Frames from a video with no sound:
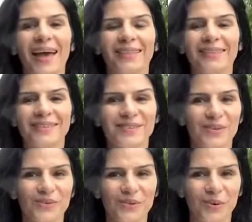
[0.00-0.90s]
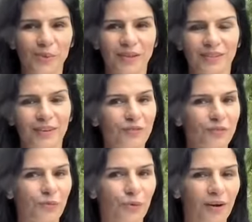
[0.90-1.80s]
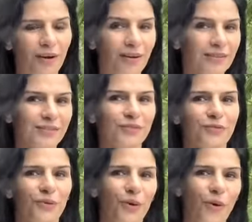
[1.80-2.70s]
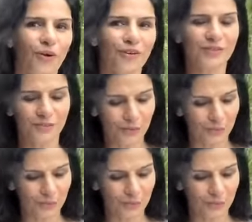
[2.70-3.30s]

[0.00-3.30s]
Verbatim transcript: and this is your monthly forecast for August